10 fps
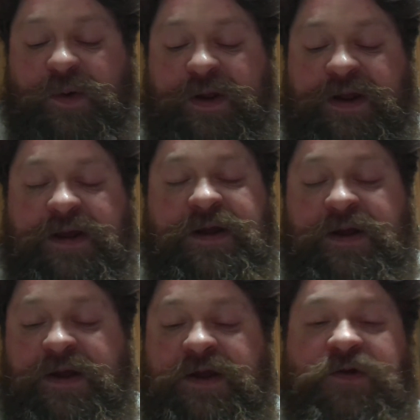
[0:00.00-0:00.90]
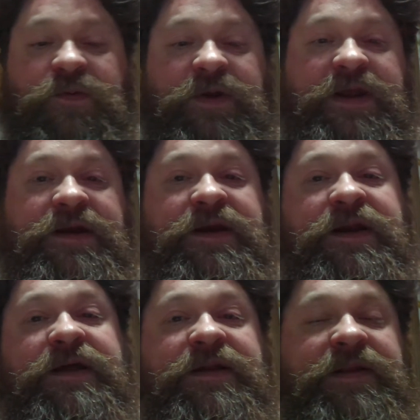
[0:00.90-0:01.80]
quick
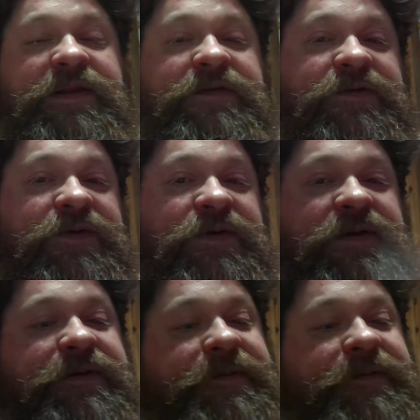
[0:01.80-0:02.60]
green lizard.